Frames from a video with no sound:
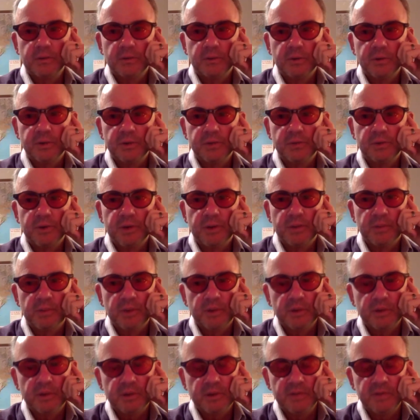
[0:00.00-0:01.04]
was one of the
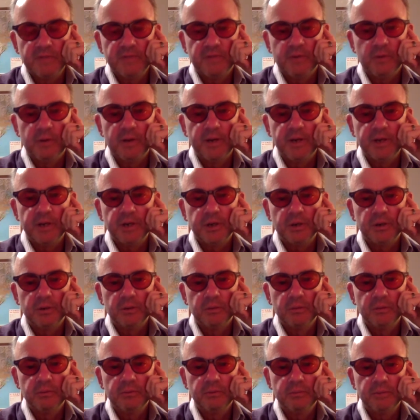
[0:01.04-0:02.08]
most
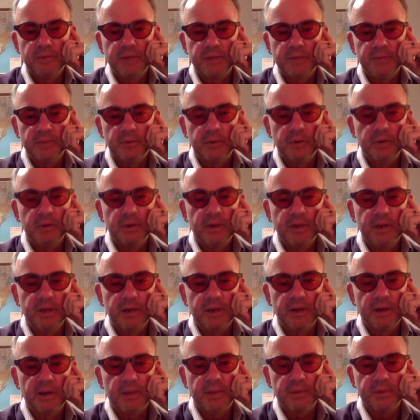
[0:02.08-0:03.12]
influential people
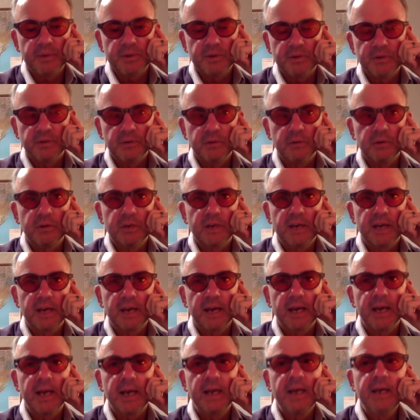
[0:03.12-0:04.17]
in upper cervical
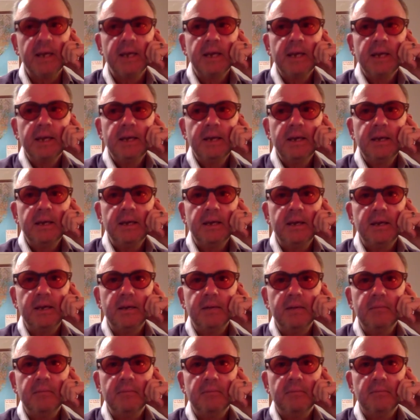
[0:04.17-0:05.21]
care
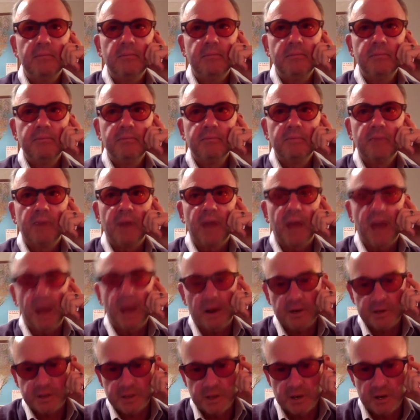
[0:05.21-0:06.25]
in
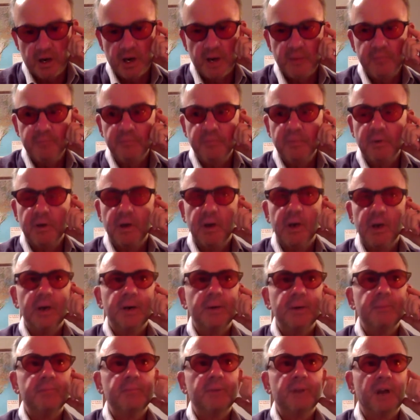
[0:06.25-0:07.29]
our time,
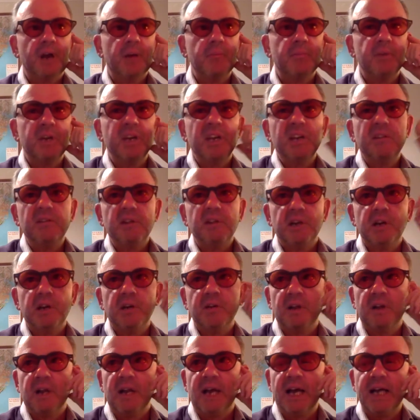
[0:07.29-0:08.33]
and I mean,
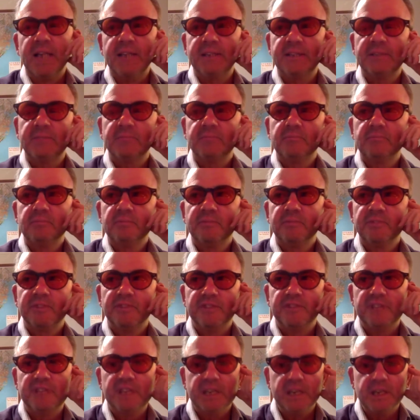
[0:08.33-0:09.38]
the last
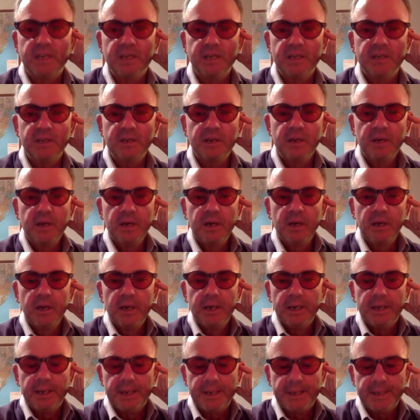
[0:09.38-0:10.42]
50 years.
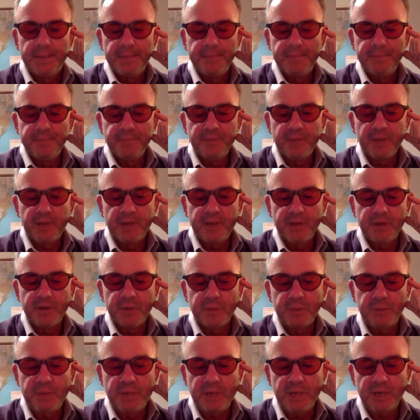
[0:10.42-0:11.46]
And to
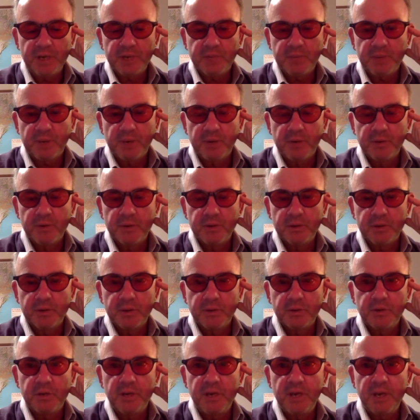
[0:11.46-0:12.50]
be exposed
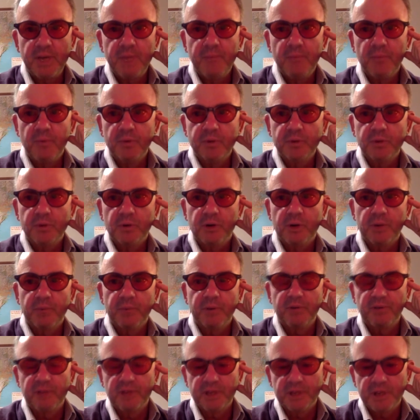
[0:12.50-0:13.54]
to him was quite a
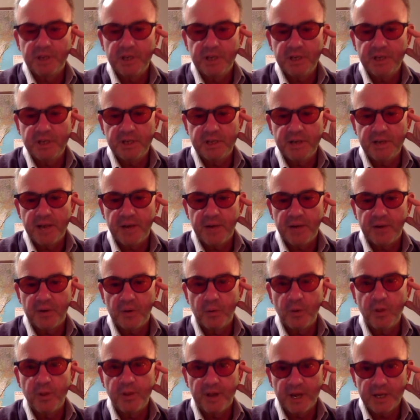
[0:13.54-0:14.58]
privilege, and he's now
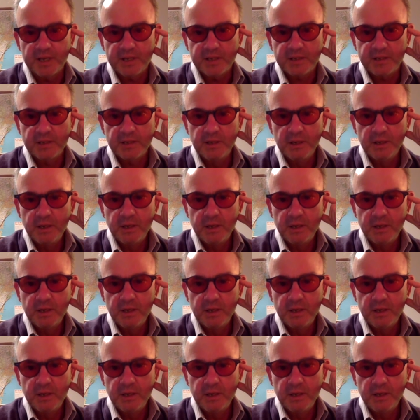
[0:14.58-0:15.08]
not with us.